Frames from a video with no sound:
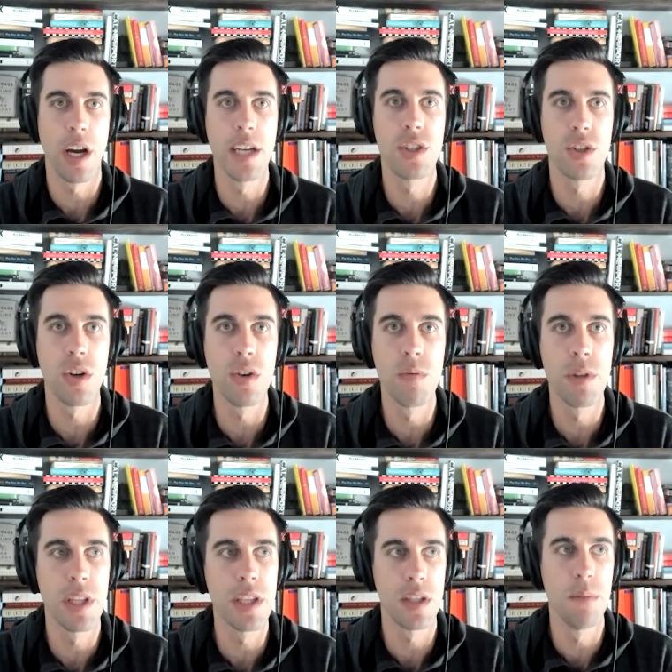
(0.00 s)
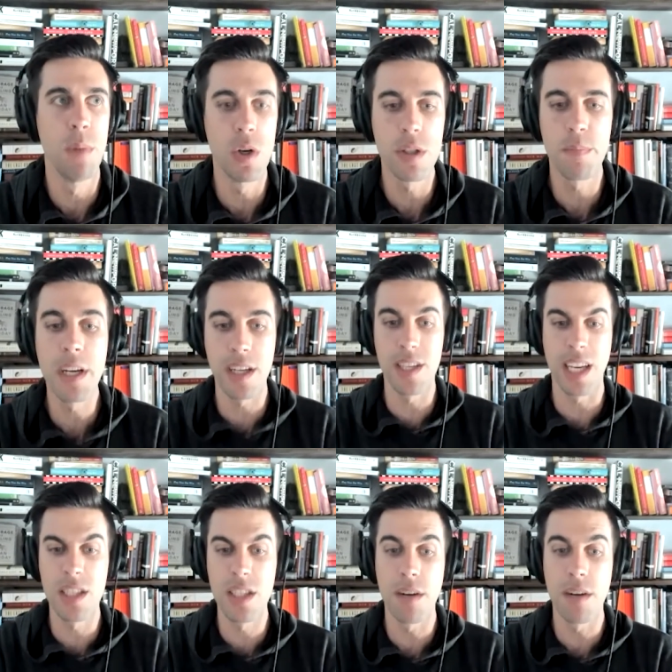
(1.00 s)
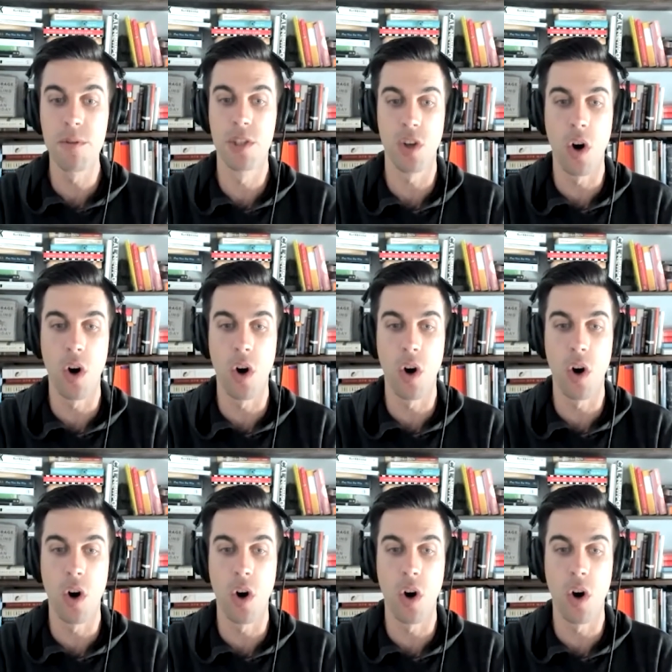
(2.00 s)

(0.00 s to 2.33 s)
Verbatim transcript: I, struggled with this the most because like stuff was